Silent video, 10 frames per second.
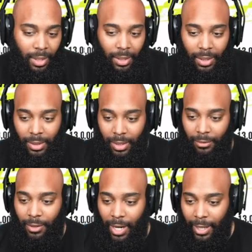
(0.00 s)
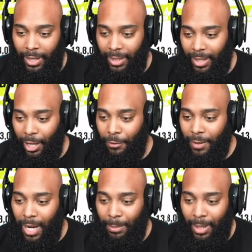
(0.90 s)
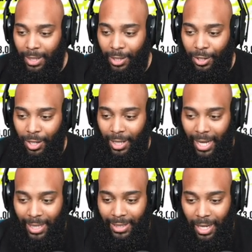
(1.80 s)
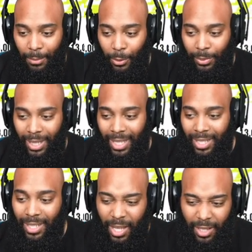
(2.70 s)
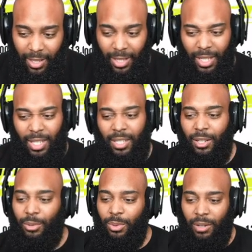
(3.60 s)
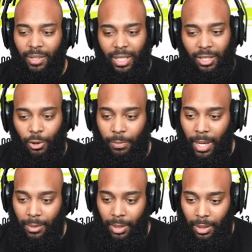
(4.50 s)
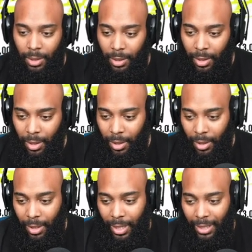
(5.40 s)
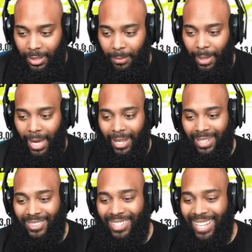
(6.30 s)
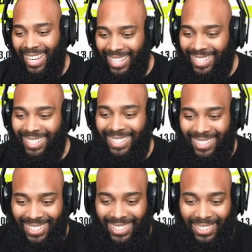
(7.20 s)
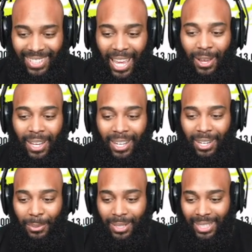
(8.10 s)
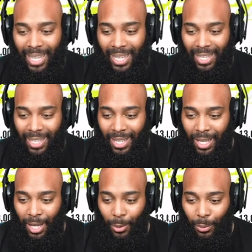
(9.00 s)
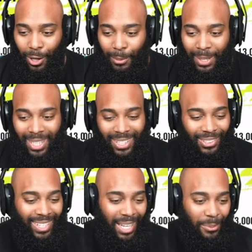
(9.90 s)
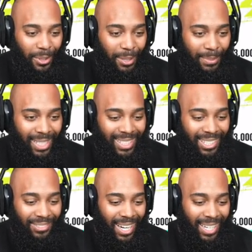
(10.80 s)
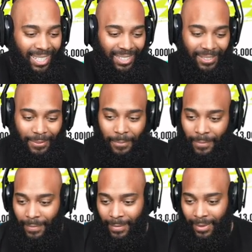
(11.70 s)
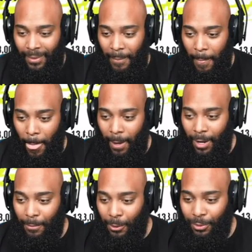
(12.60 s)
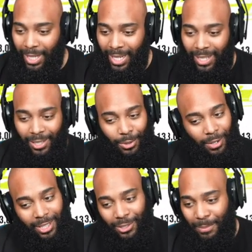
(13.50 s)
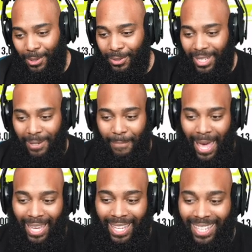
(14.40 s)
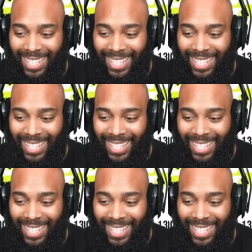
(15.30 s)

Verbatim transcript: Let's get right. KO for iPod King Carter last time. Hope we get another. Oh, you already know, baby. Got your back. Okay. Okay, uh, what's that? Wilma? Okay, Wilma, let's get right. Um, go get it. You already know I'm gonna go get it, Maggie.